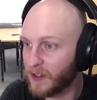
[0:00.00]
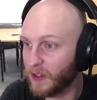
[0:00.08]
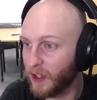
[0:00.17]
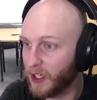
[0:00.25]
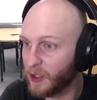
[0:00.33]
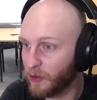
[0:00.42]

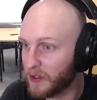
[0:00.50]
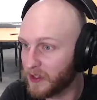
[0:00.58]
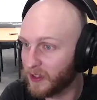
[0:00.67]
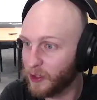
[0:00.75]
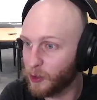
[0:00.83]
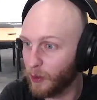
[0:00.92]
client trust
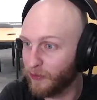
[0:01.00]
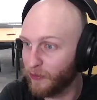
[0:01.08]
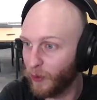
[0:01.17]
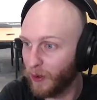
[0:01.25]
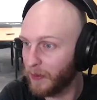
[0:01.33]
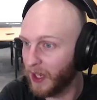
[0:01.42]
ledger,
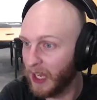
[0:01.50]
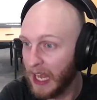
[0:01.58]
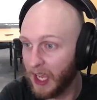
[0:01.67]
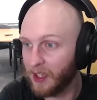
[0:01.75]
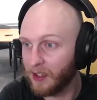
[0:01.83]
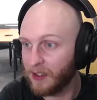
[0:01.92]
Form
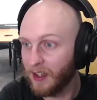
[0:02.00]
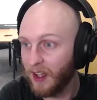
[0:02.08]
9A.